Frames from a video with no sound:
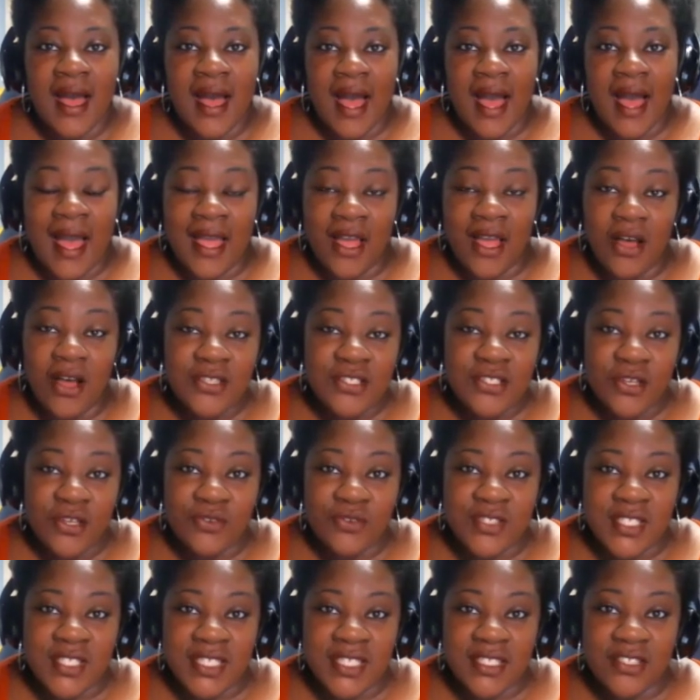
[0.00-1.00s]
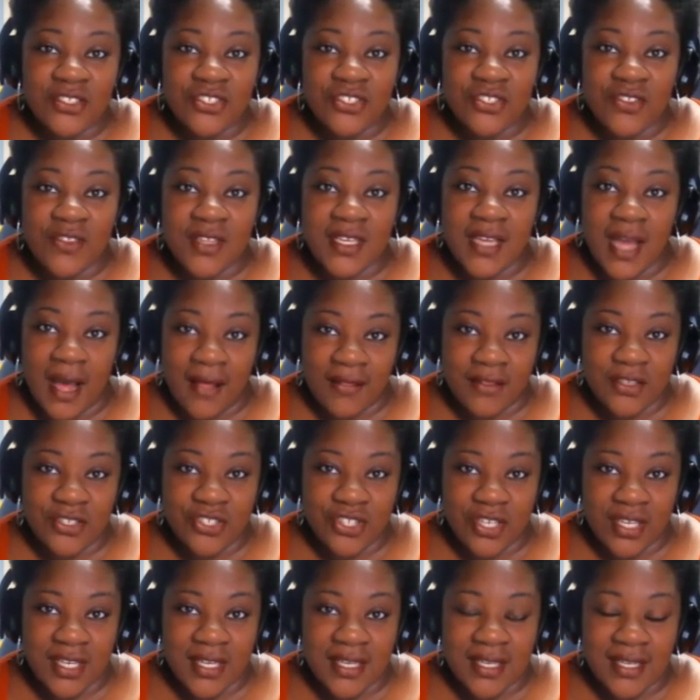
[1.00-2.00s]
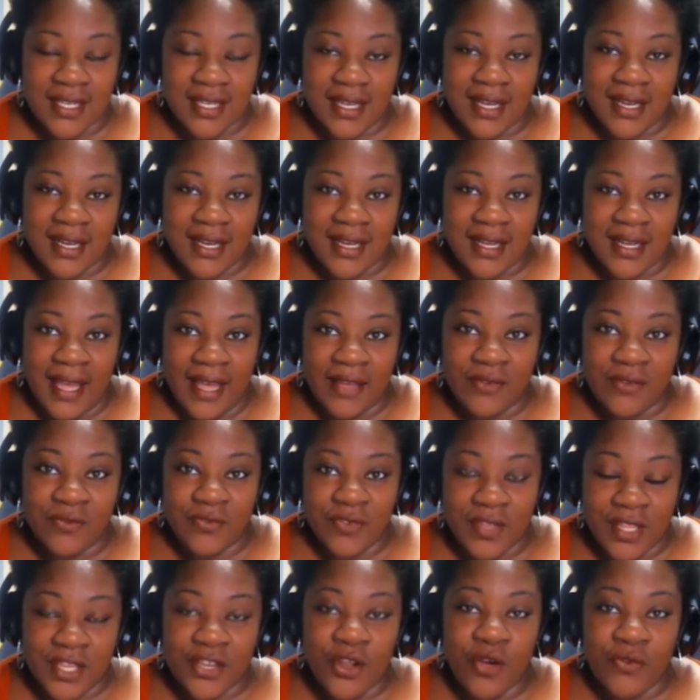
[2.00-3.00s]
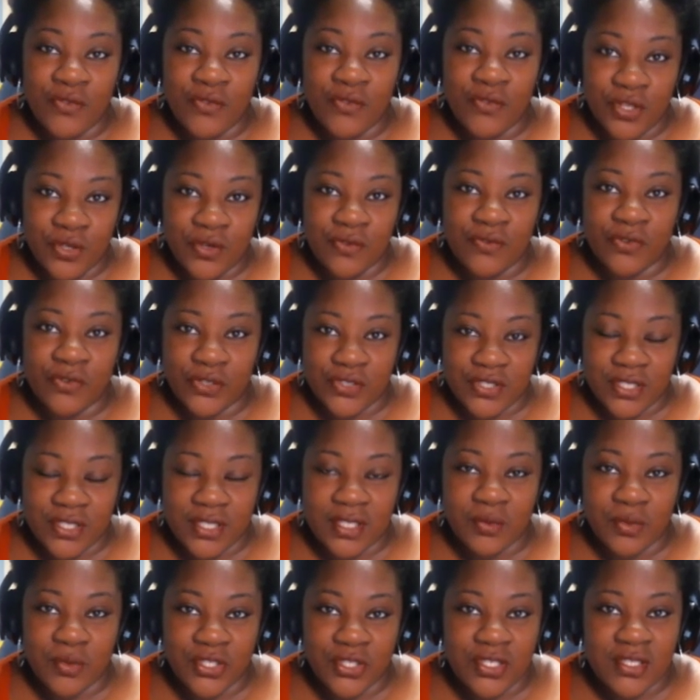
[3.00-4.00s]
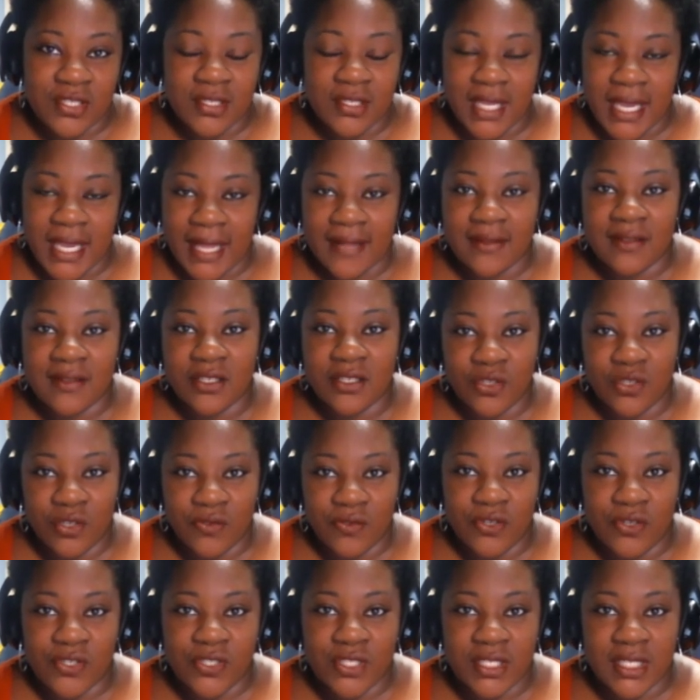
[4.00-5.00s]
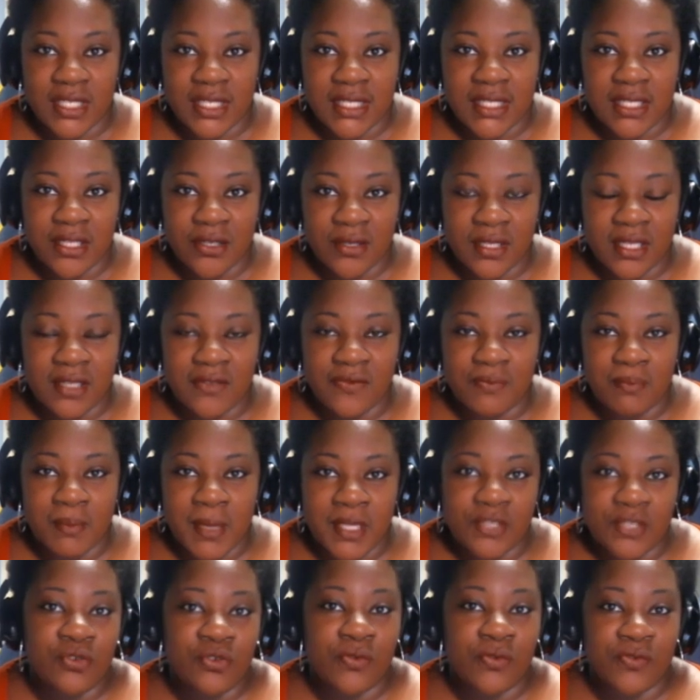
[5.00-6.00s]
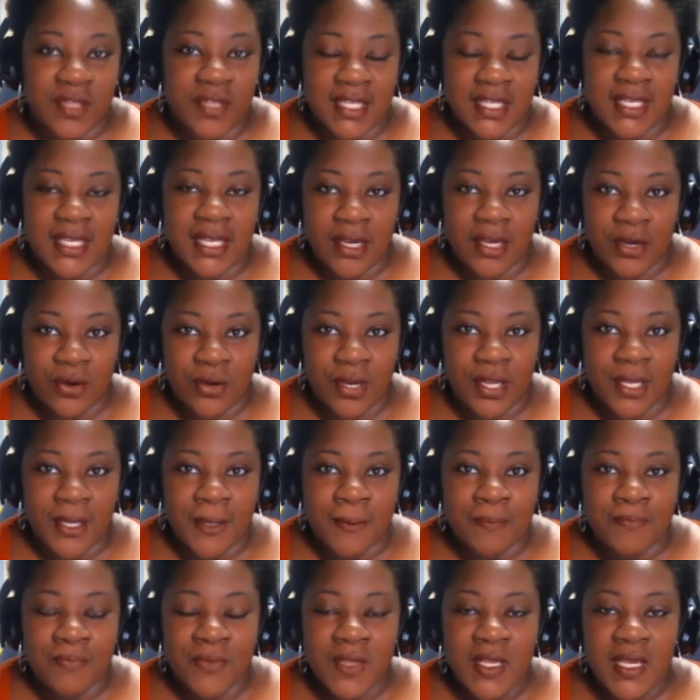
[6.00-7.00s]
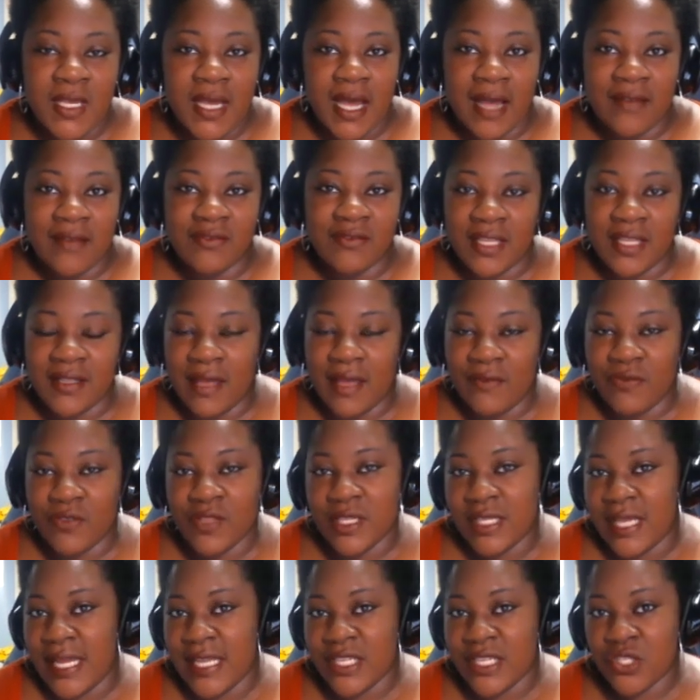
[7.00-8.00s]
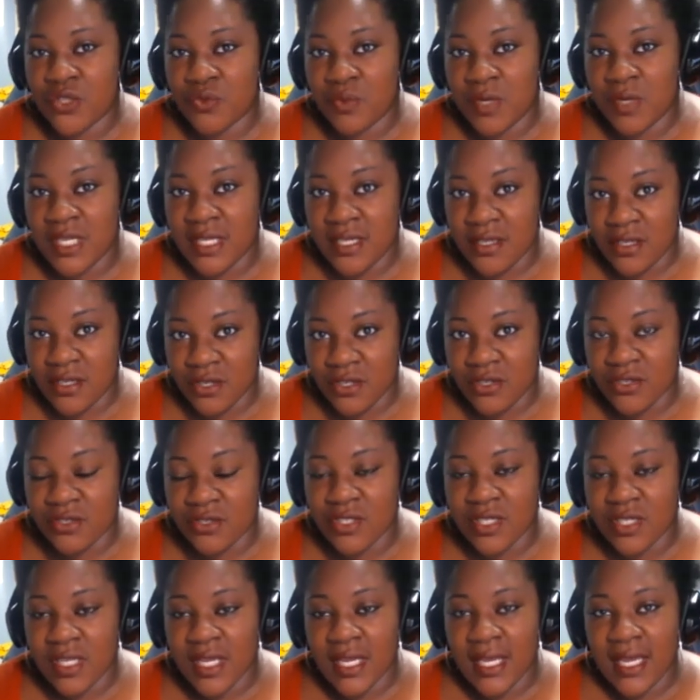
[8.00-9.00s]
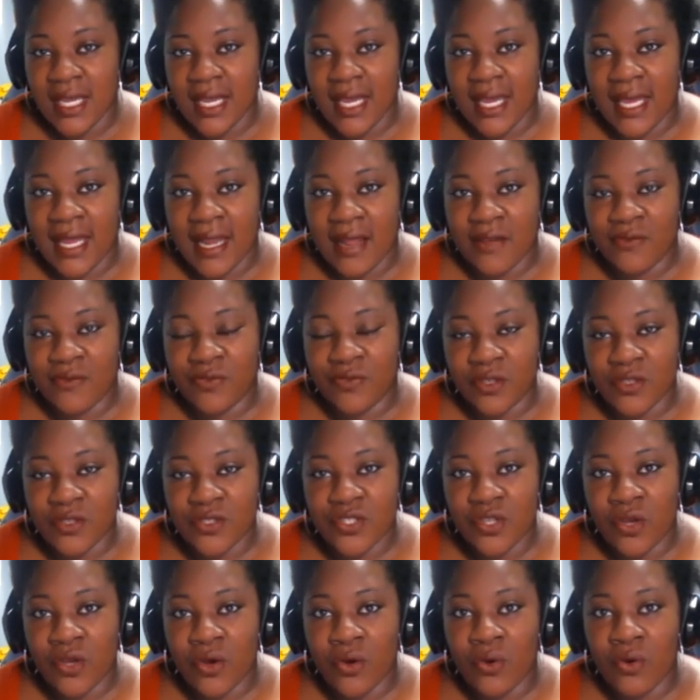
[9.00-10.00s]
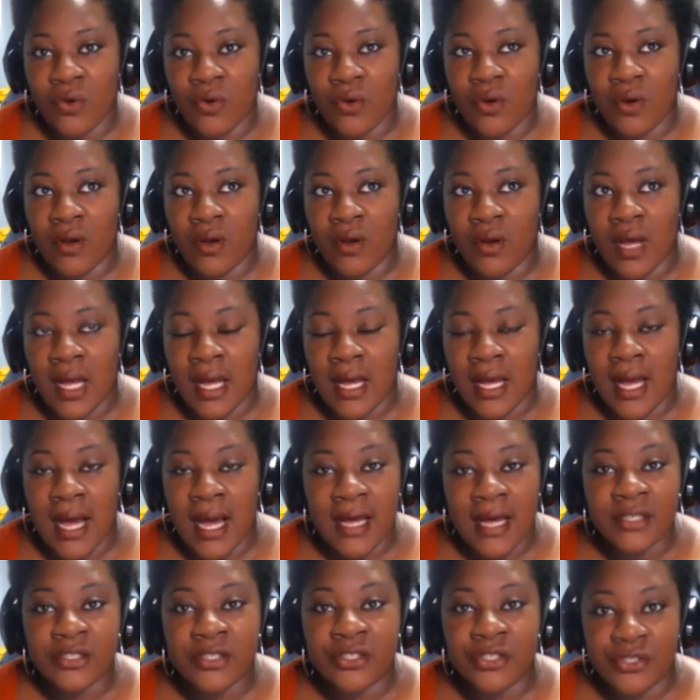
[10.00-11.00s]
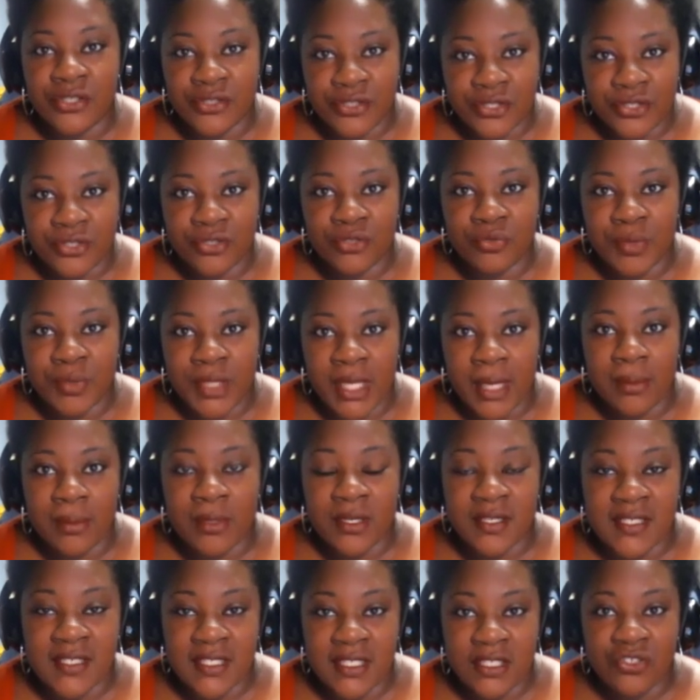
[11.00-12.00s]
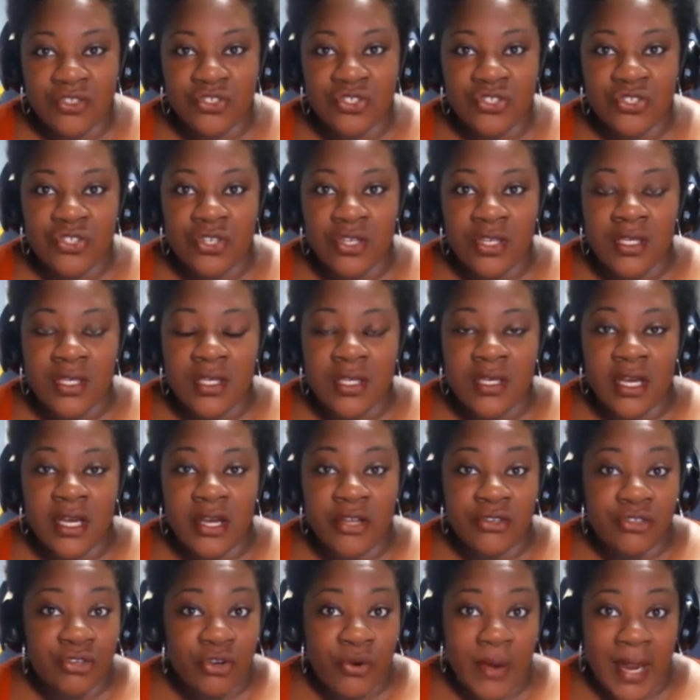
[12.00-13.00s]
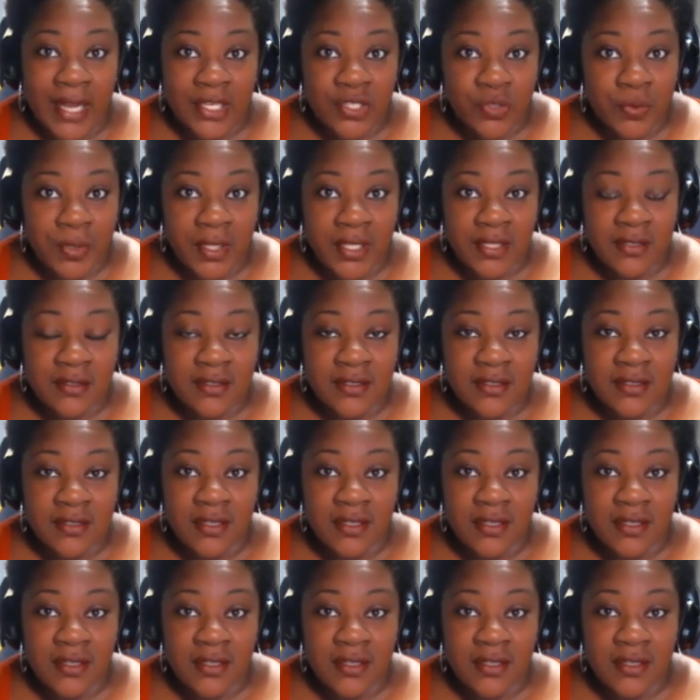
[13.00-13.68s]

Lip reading: I also teach theology at Villanova University, which is a Catholic university here in the Metro Philly area. I've done that for the last 3 years, and I feel so honored to be able to teach undergraduates